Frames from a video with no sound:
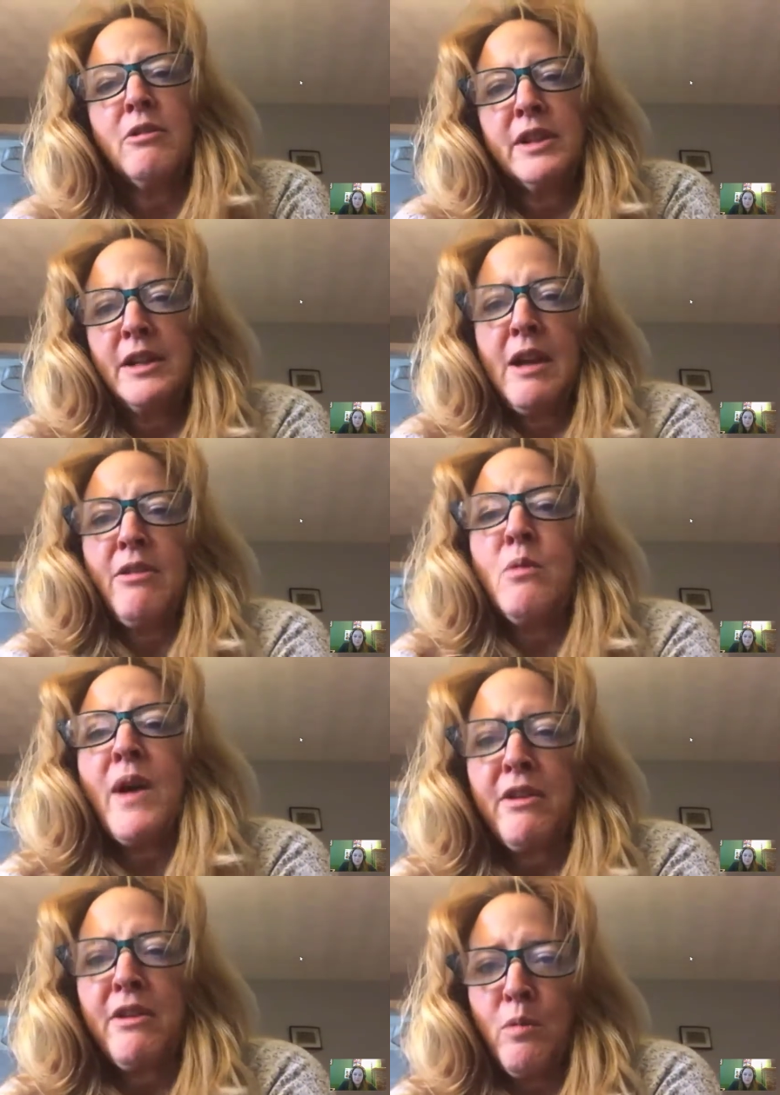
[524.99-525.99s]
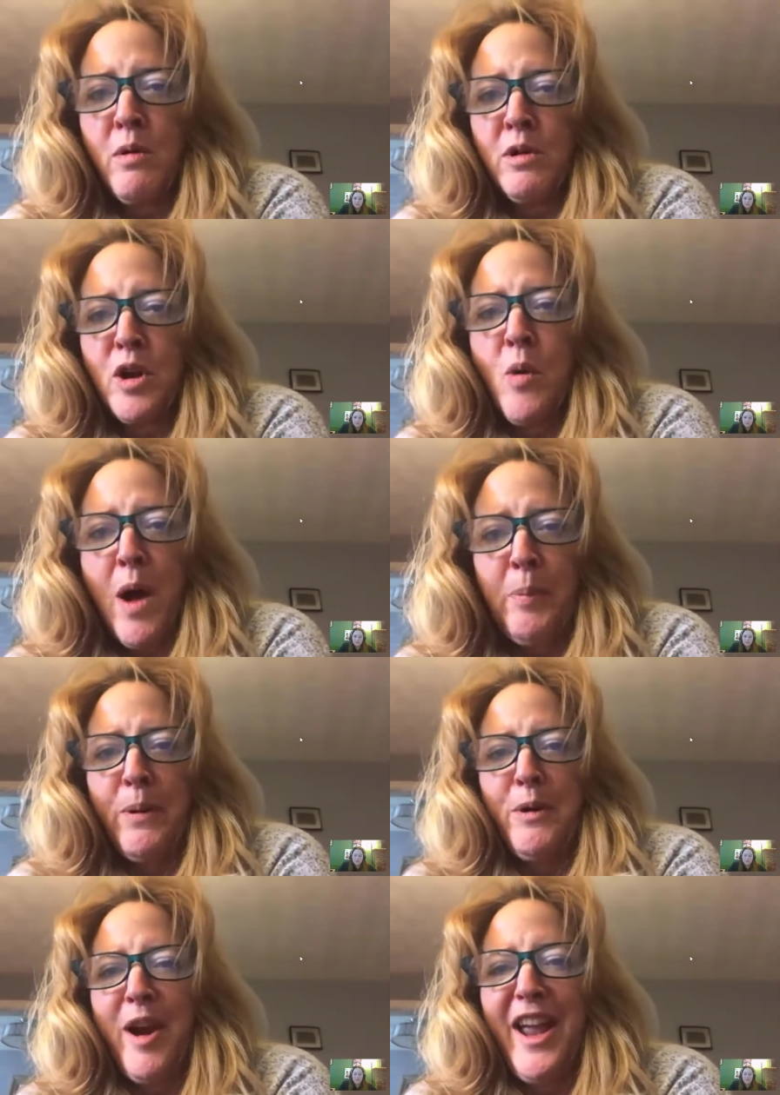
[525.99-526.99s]
Only now the weather won't
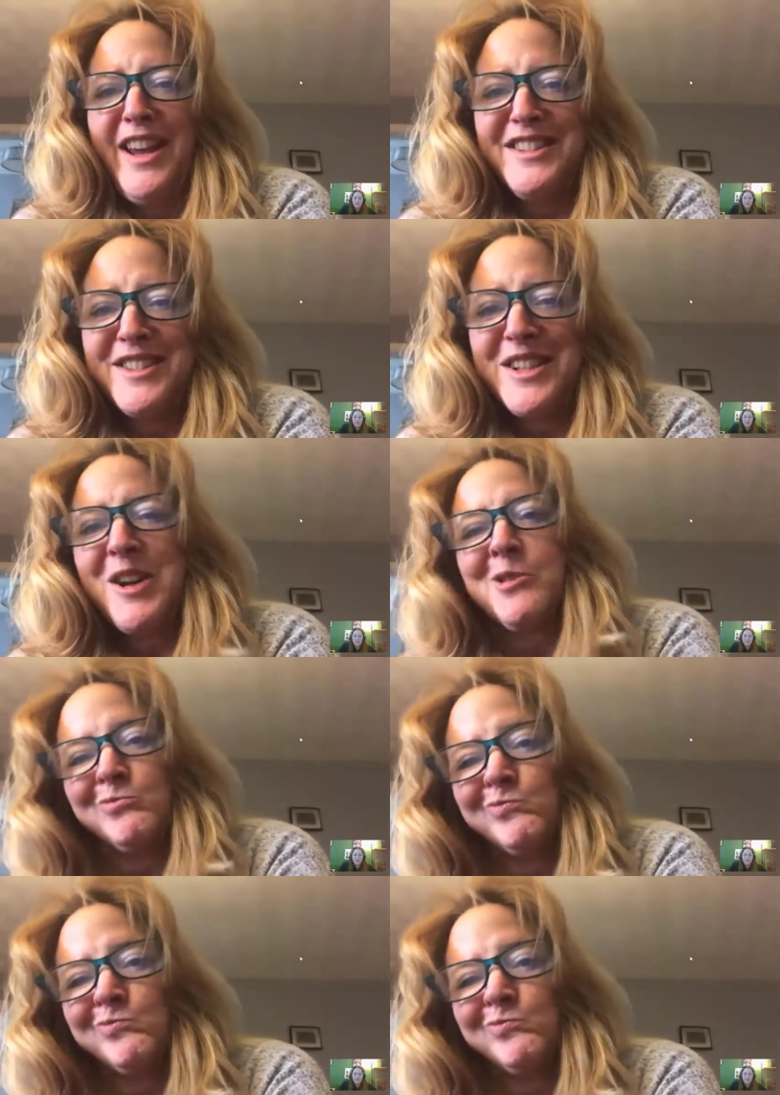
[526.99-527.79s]
cooperate, so